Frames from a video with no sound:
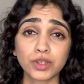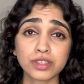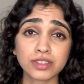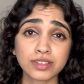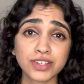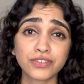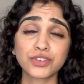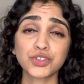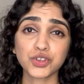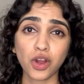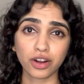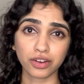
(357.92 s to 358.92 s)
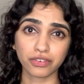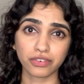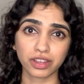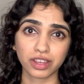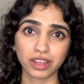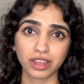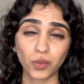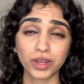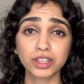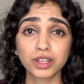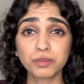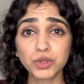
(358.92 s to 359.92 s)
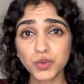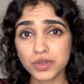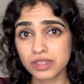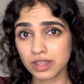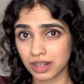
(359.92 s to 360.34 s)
this is a different geography where the commute is